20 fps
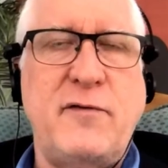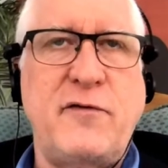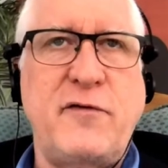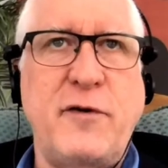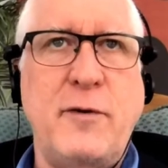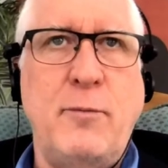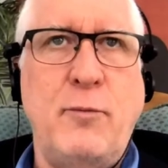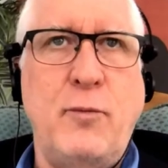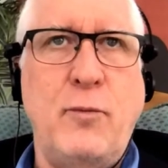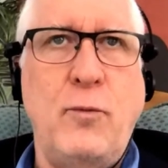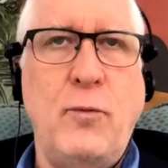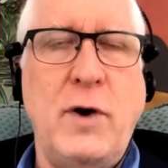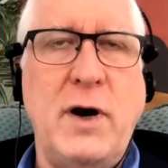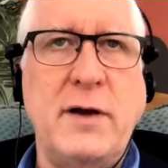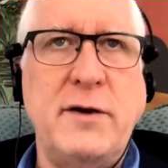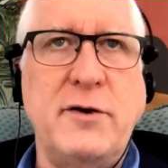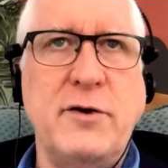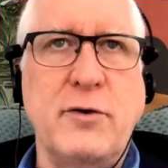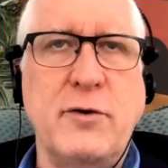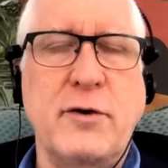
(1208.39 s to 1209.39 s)
from
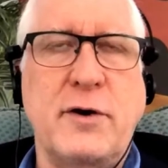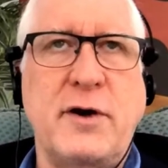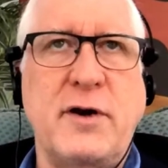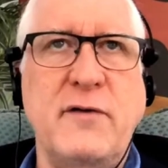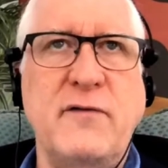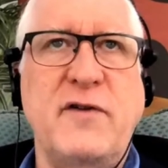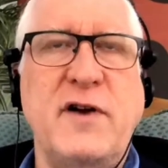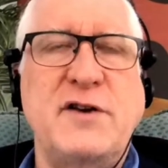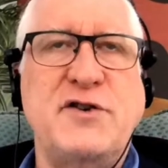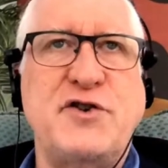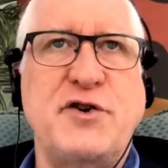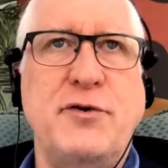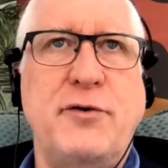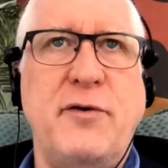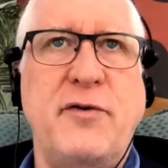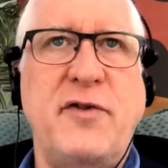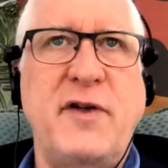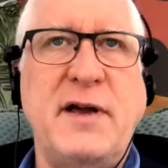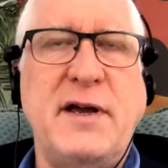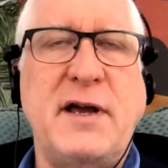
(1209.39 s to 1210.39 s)
what your
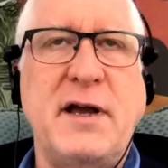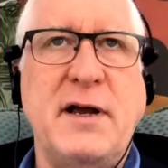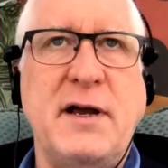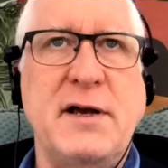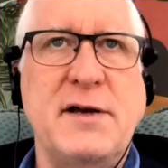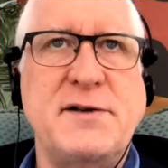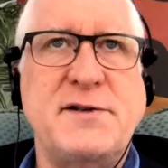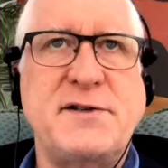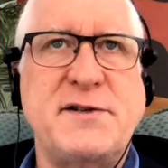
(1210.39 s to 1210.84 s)
conventional thinking is.